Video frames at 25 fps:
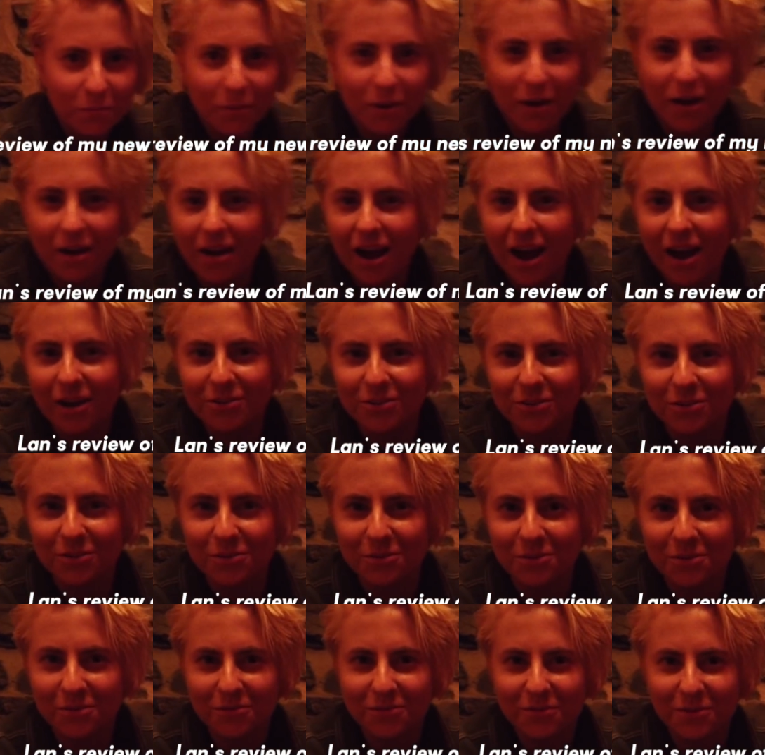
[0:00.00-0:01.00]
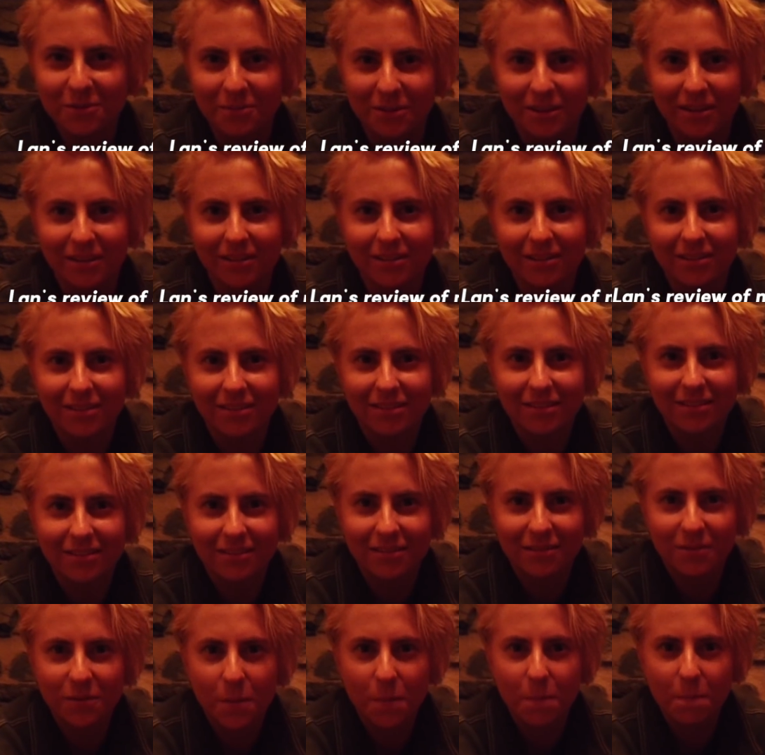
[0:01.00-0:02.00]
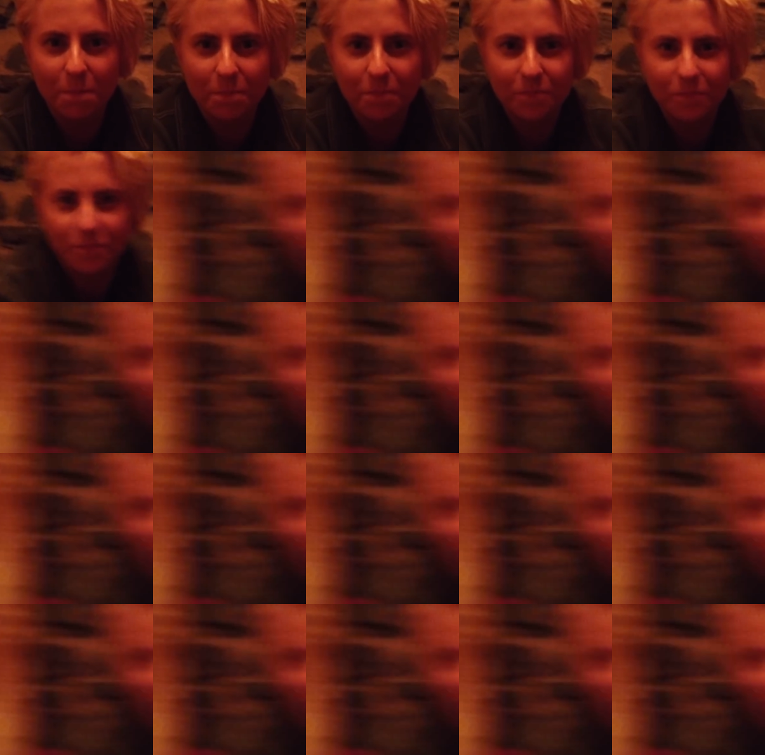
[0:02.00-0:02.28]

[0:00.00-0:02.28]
just like. How do you know what you're filming? I can see